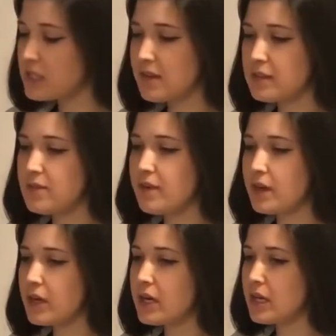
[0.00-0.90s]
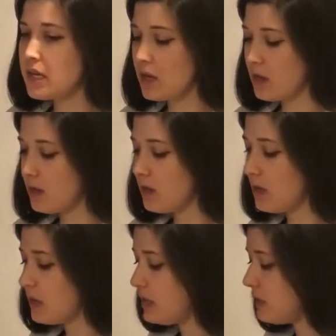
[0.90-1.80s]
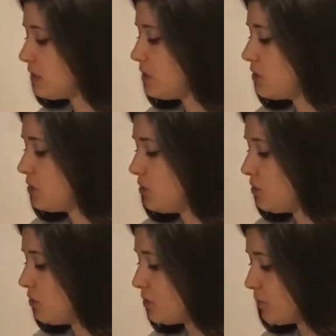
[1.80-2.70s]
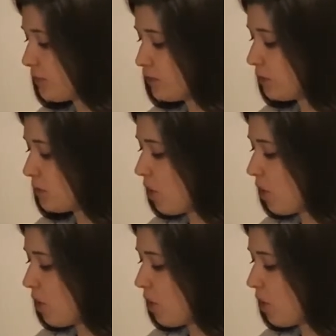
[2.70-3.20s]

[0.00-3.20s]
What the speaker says: it's very easy to use for